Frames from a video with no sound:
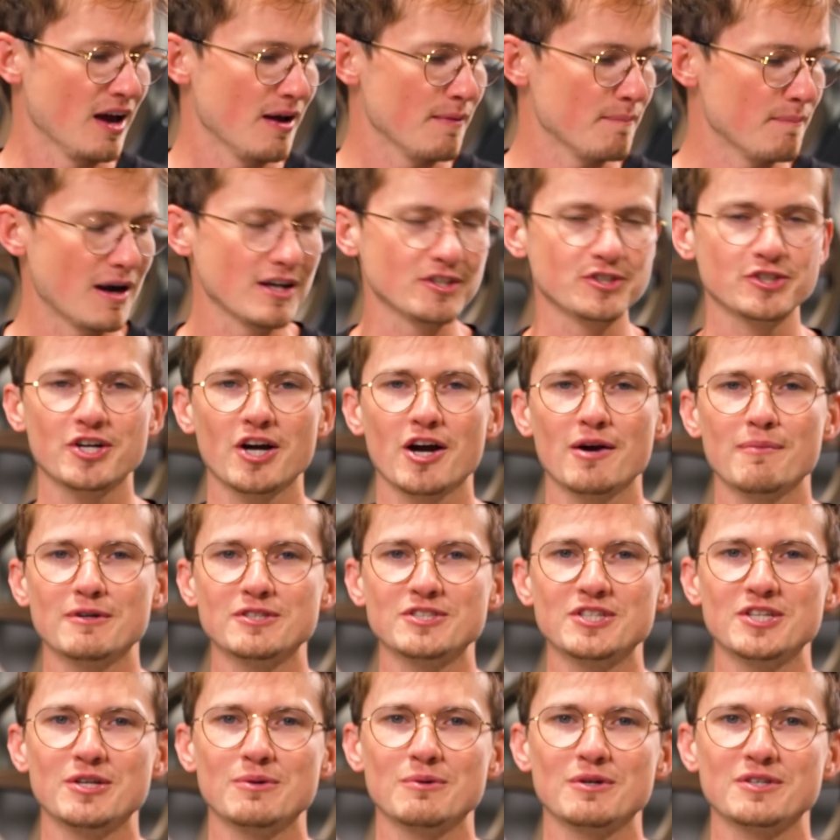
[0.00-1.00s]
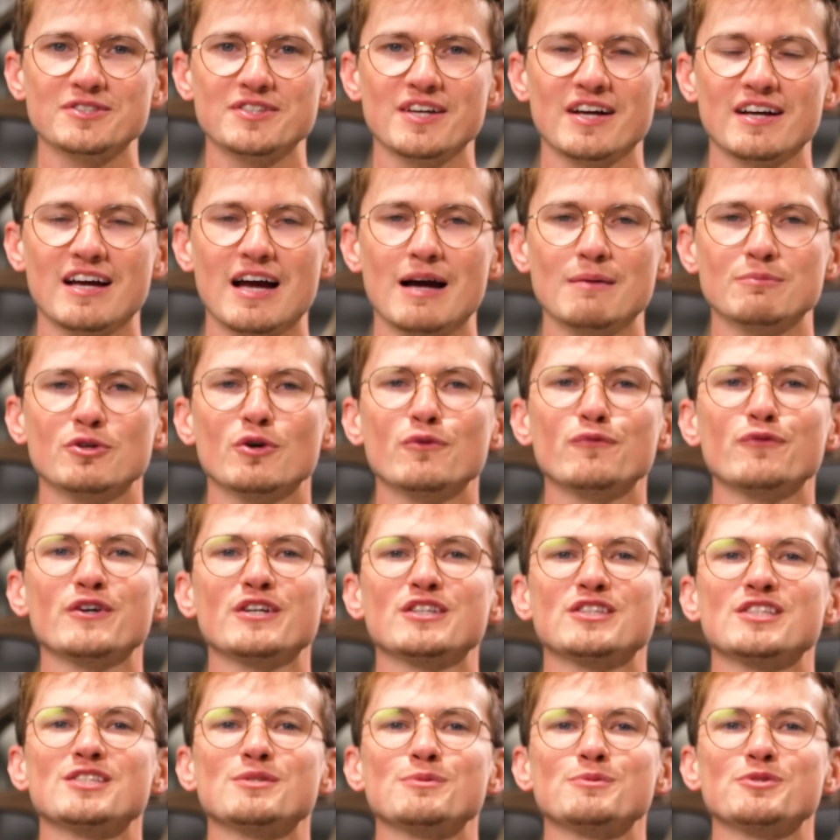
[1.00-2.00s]
ModYourCar@MartiniWorks.com. Don't forget
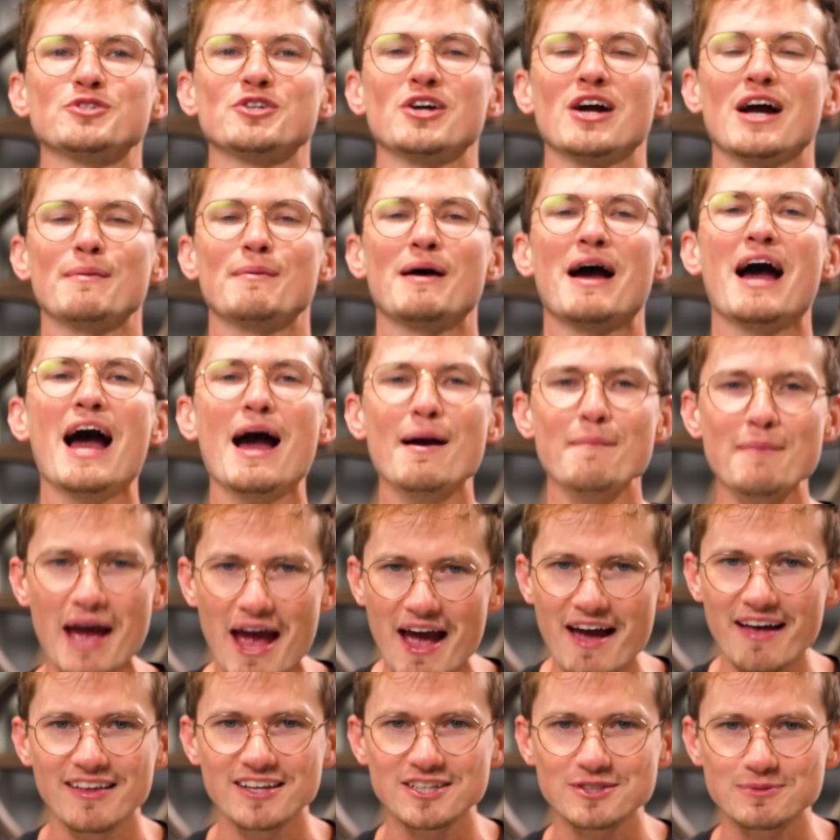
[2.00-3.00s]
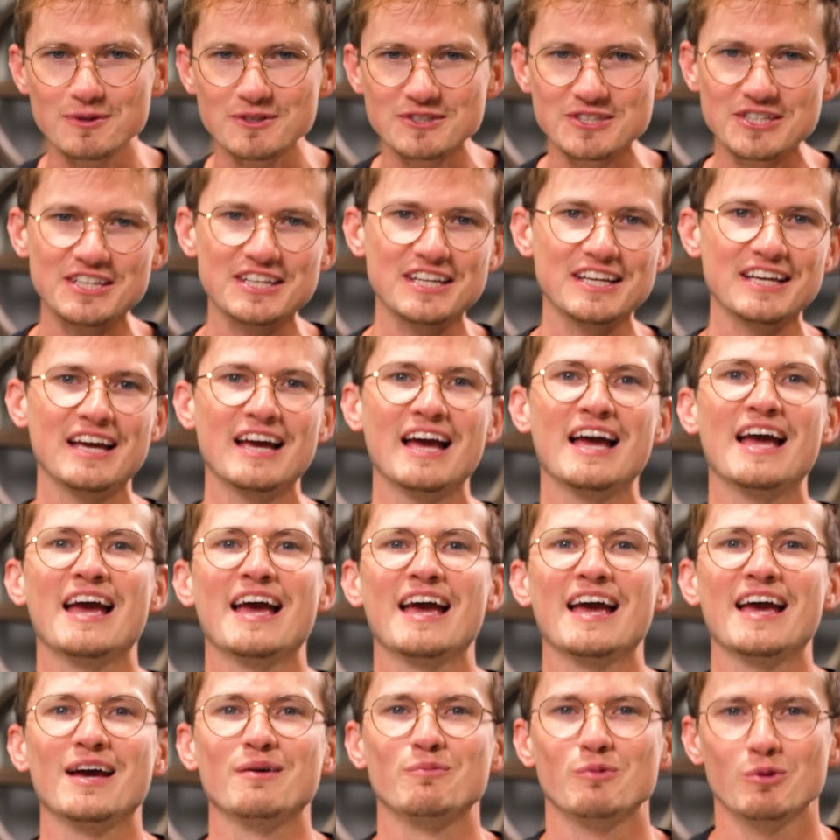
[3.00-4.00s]
to subscribe. I'm Alex Martini,
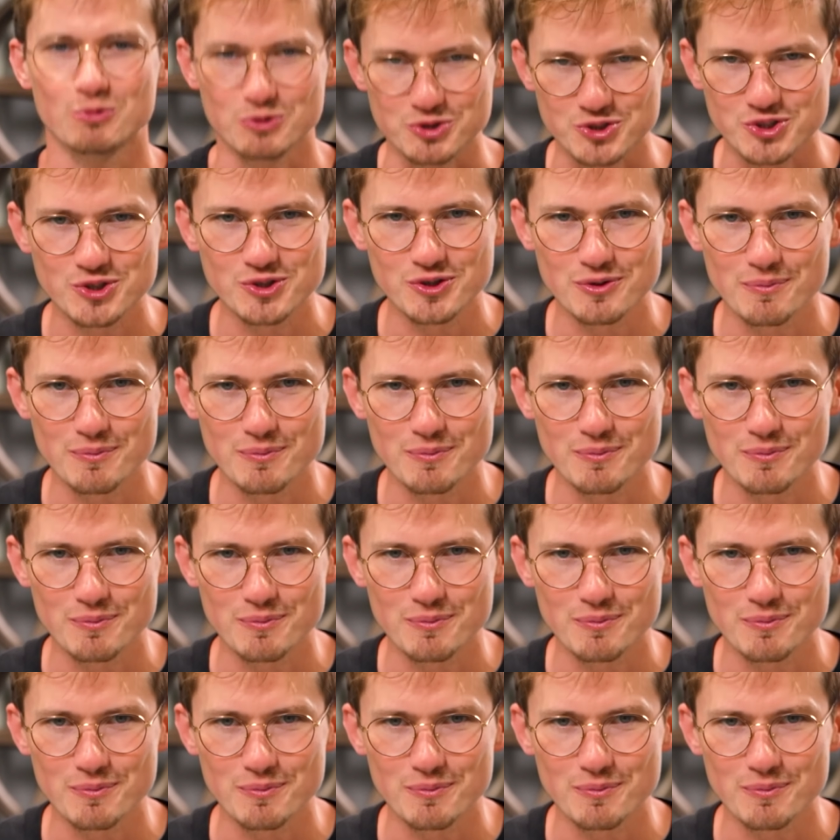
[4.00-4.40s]
and we will see you